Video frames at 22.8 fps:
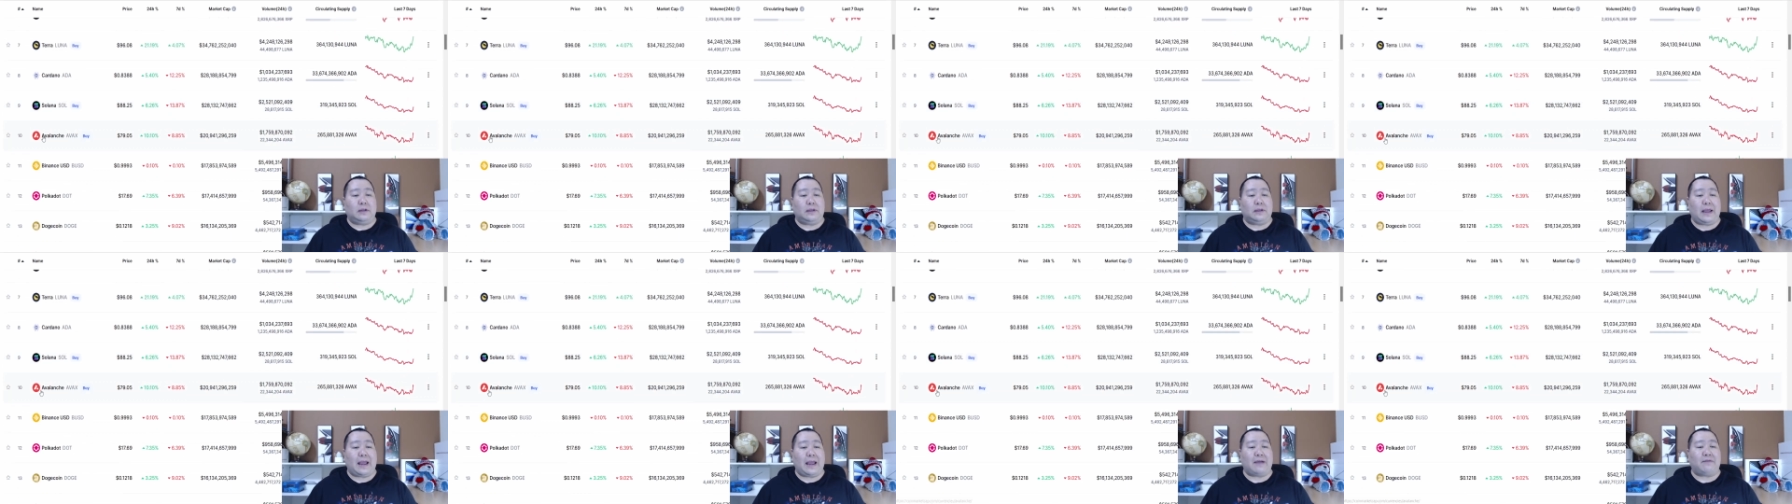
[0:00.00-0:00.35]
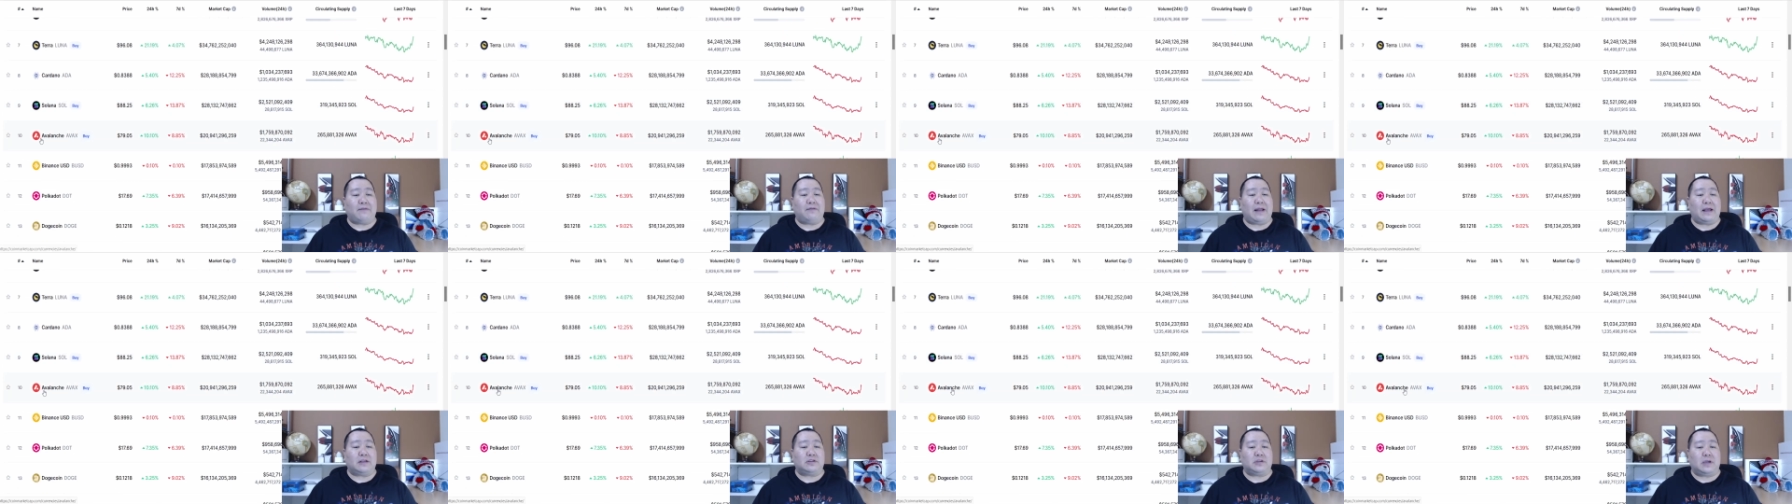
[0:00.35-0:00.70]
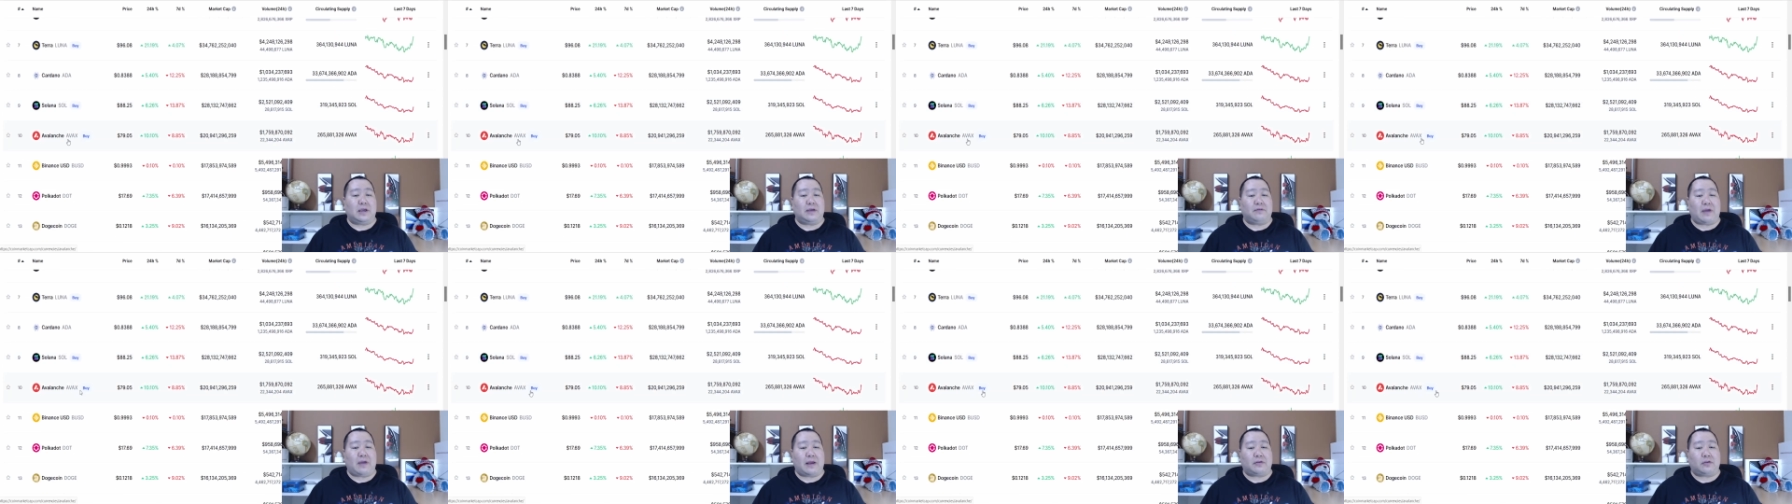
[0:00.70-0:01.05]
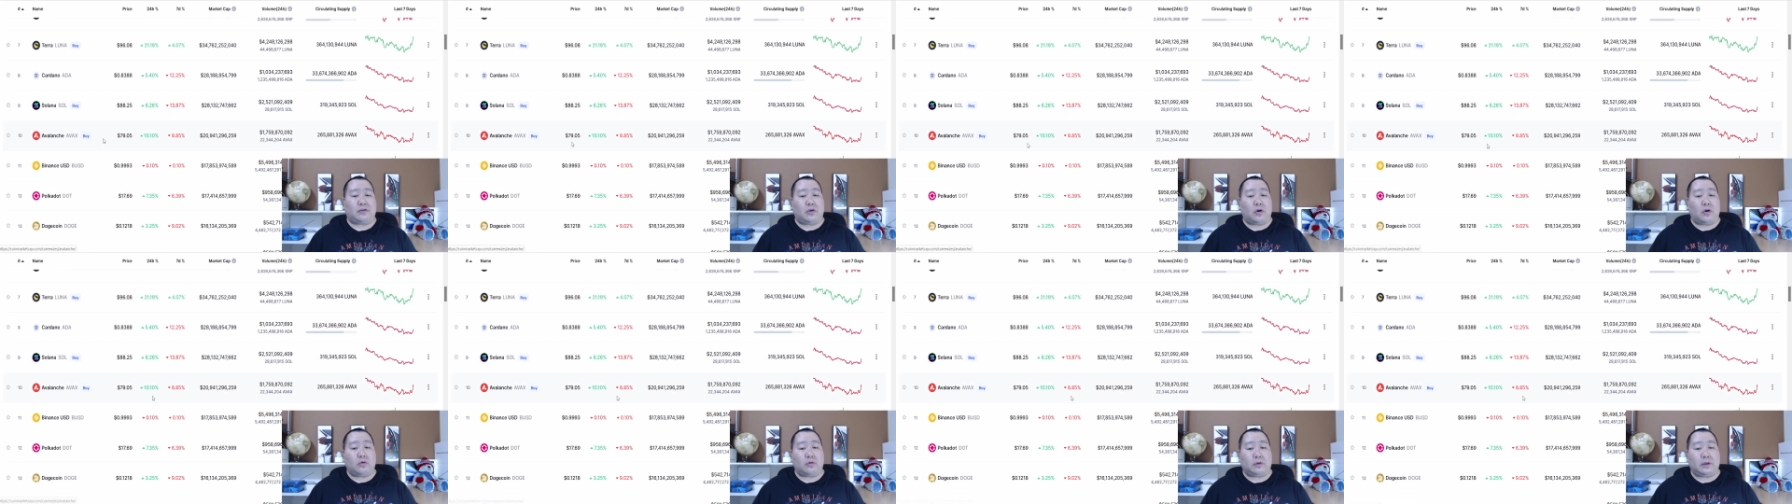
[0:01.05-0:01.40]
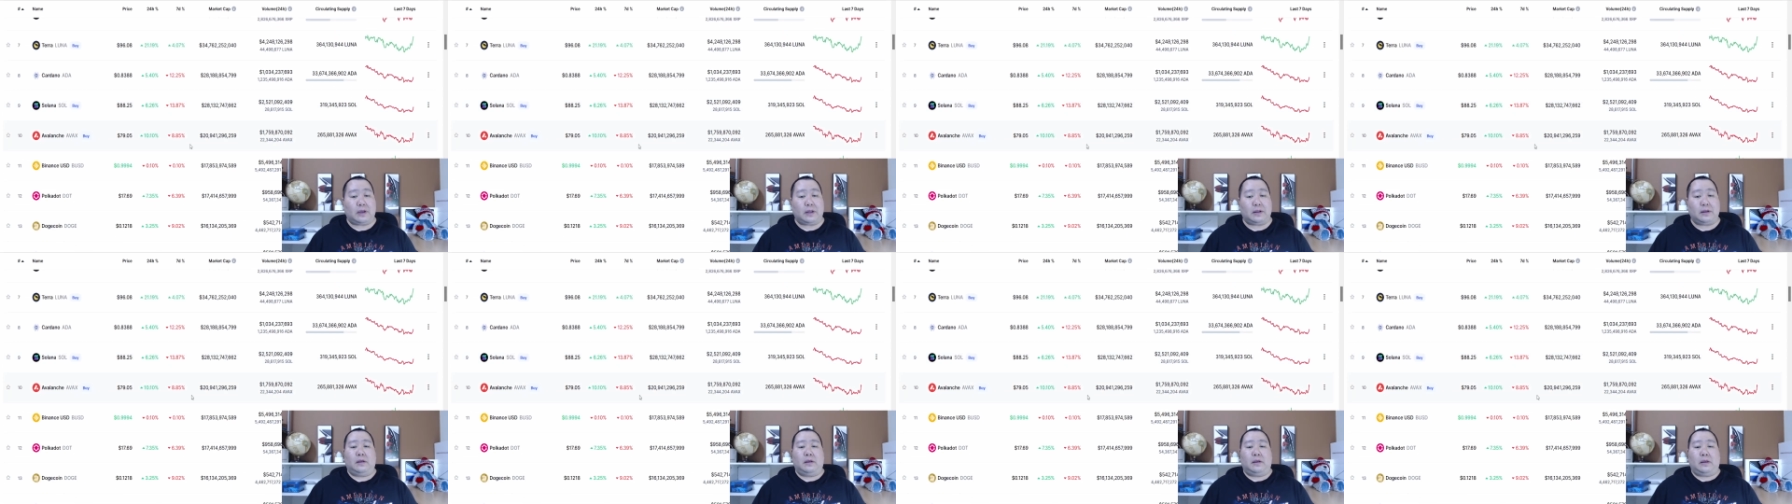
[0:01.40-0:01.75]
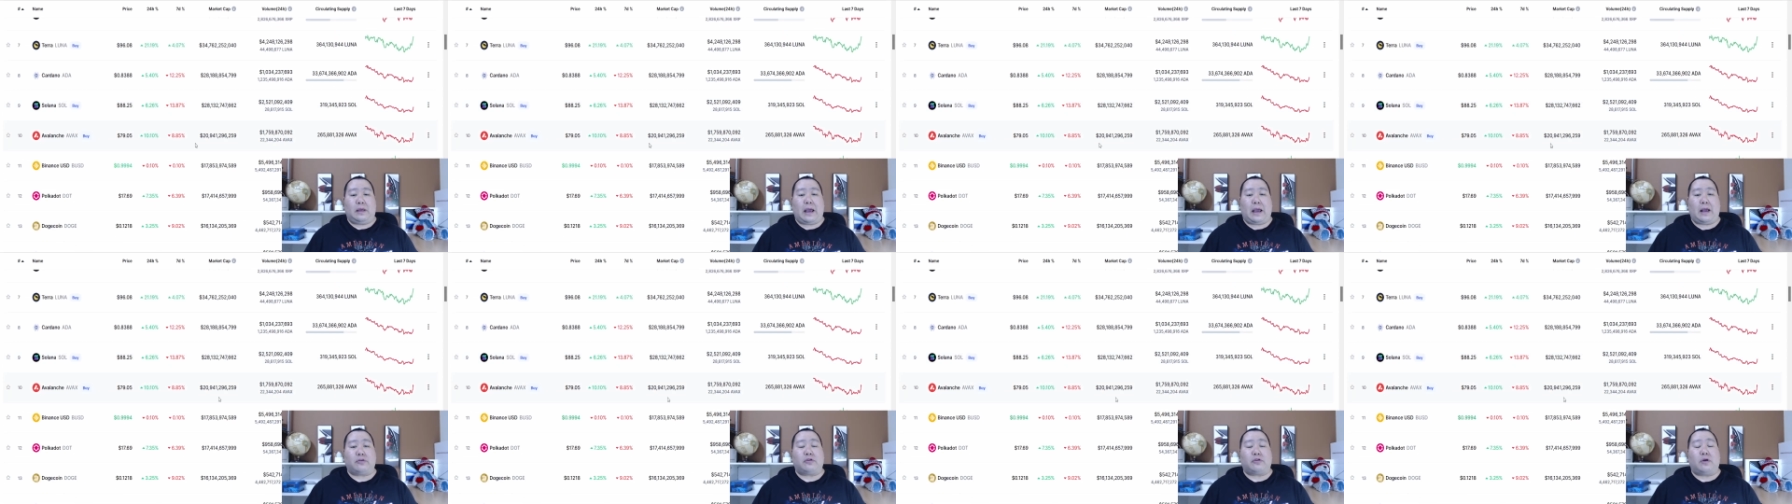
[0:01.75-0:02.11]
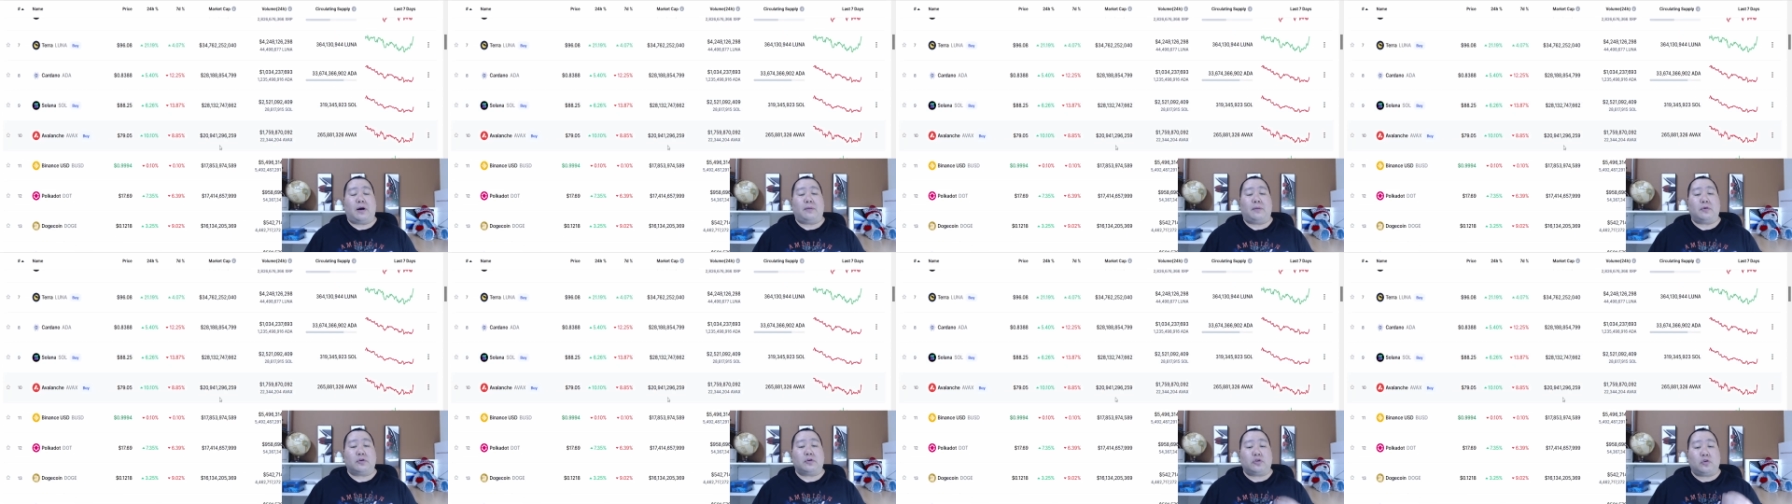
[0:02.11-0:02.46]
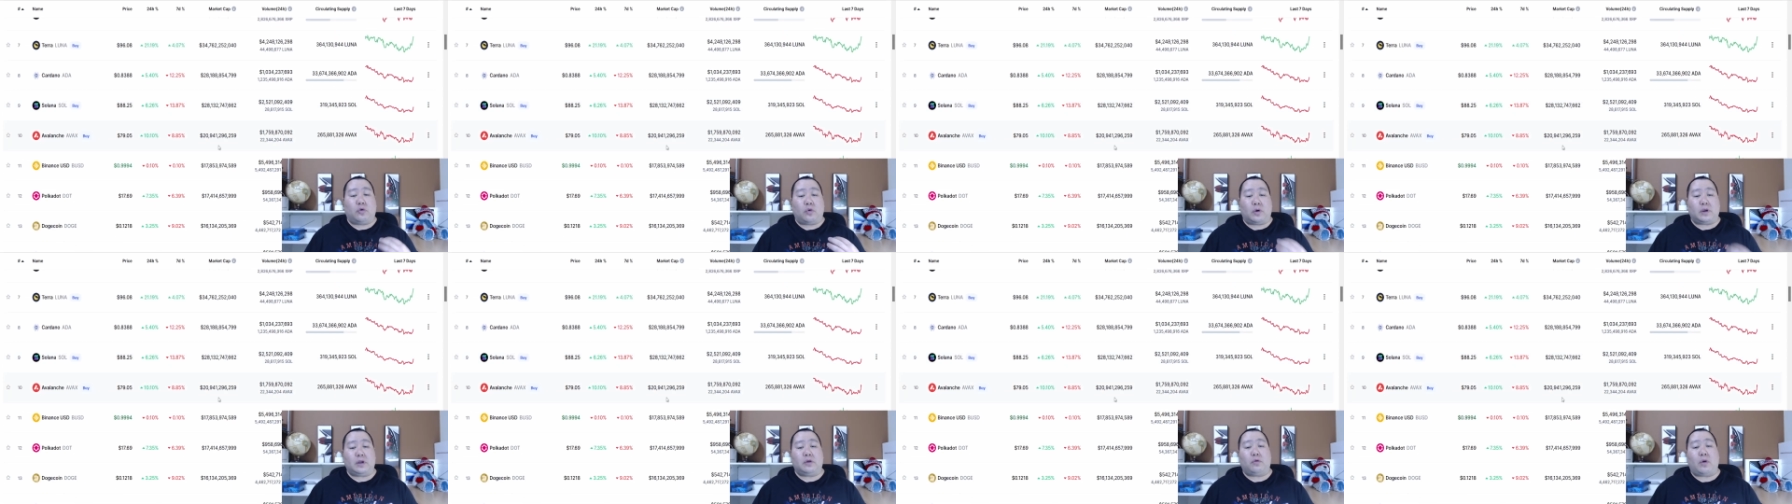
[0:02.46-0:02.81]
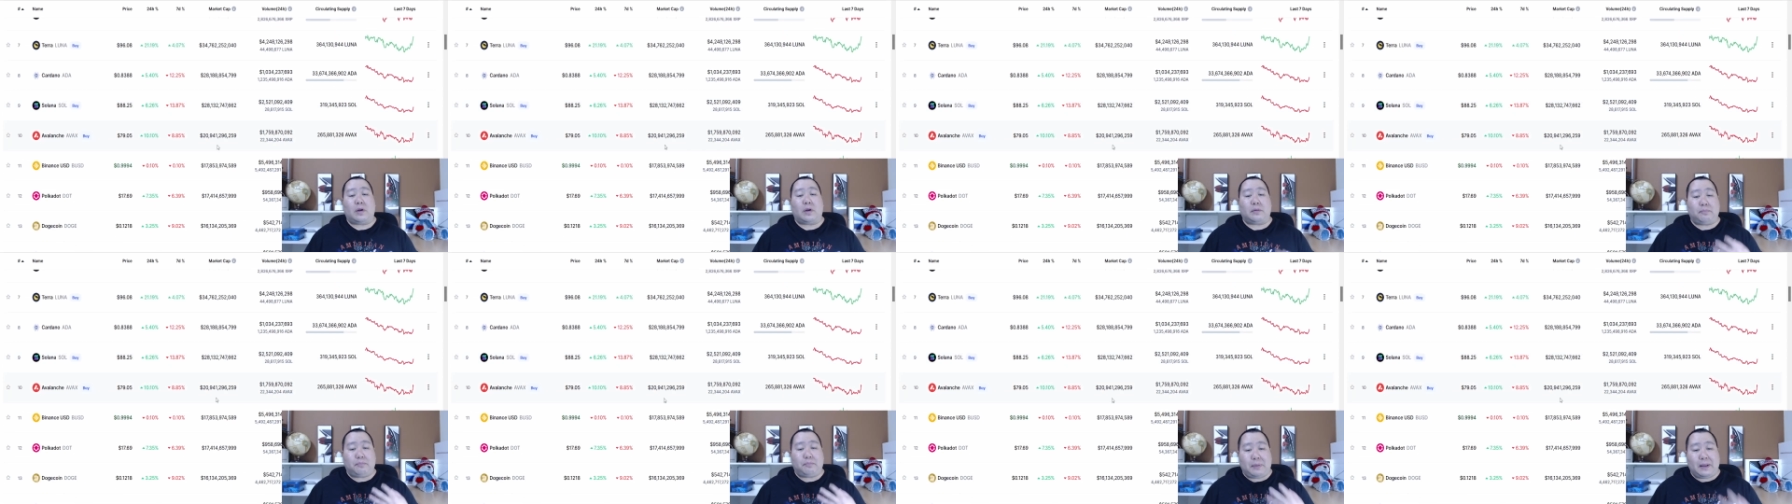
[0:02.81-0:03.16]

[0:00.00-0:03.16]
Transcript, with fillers: The Avalanche AVAX token has almost 21